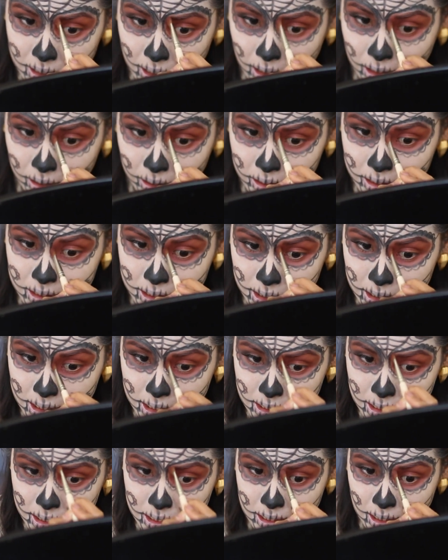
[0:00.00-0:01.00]
color because this
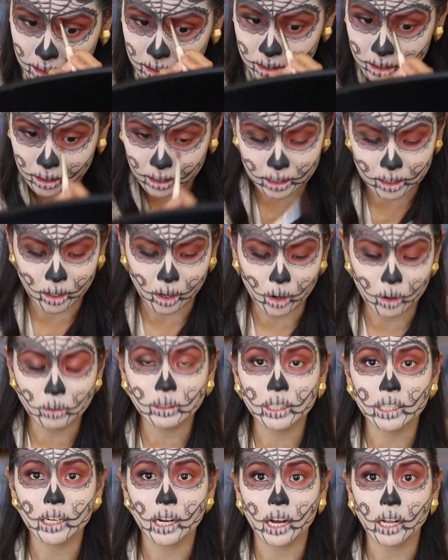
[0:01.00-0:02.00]
is essentially the
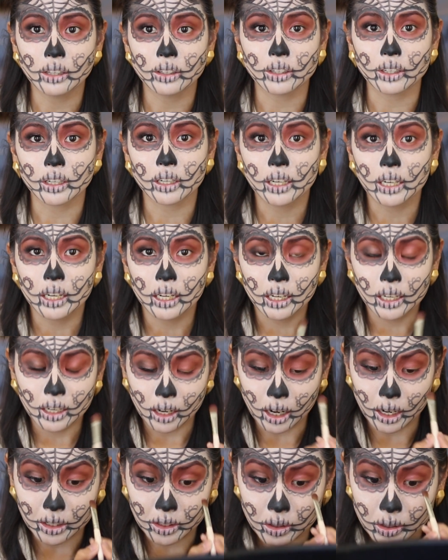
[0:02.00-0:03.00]
only color
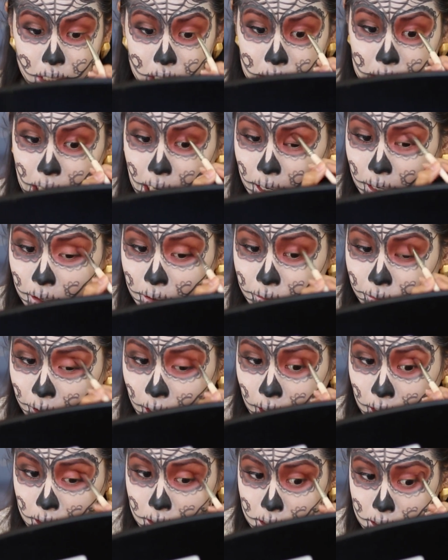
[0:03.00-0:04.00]
on your entire
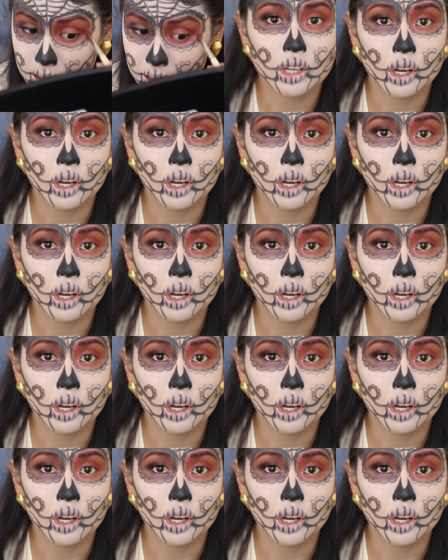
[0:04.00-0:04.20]
face.